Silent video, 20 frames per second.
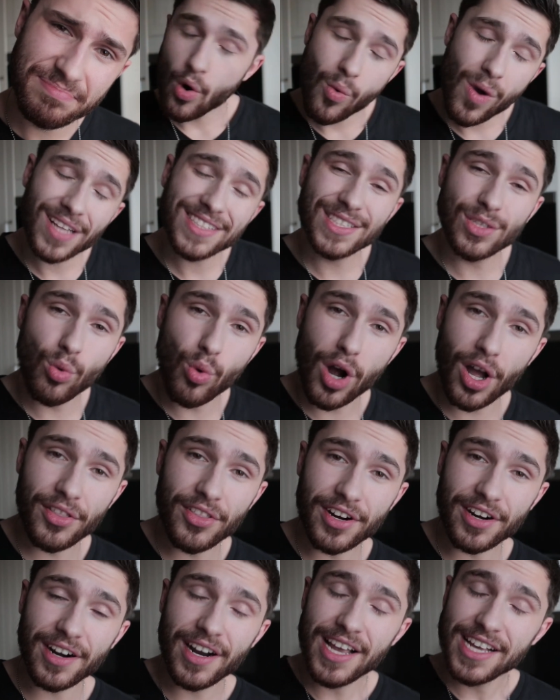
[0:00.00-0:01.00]
Once the
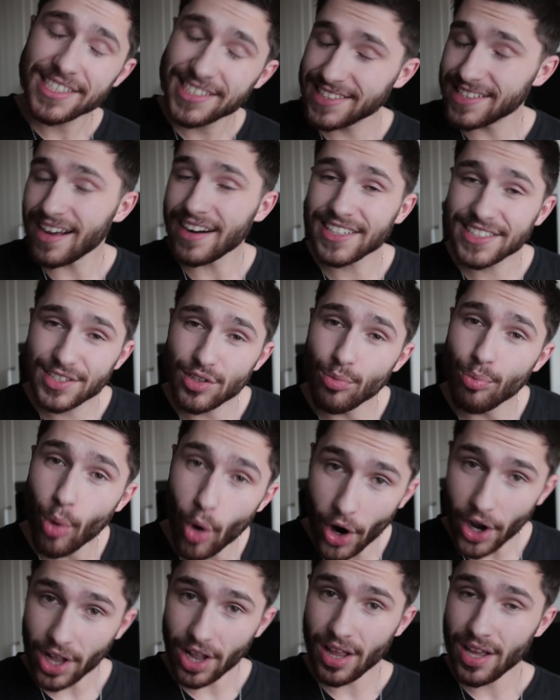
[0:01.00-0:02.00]
water starts to
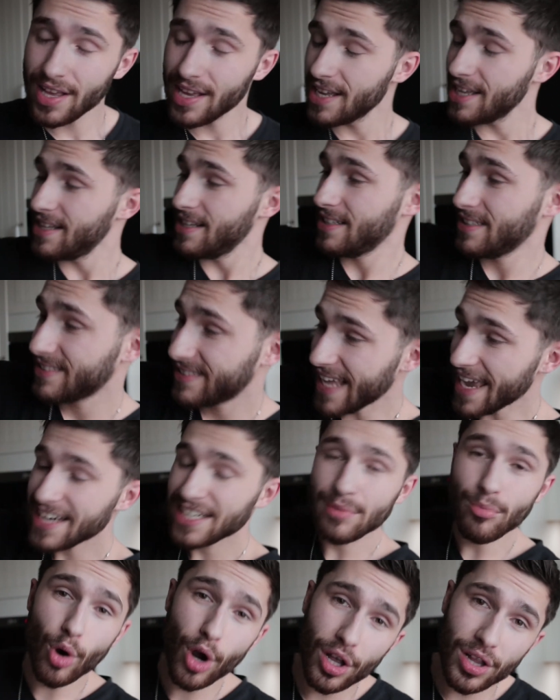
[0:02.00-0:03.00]
boil, take
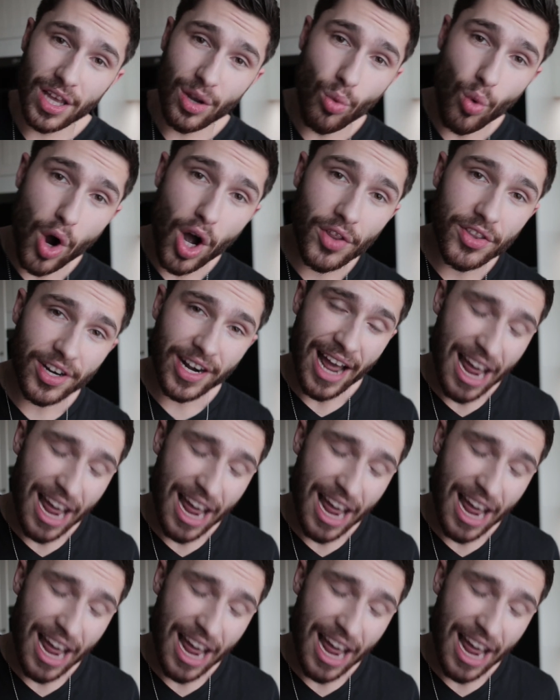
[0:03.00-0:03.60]
the boiling water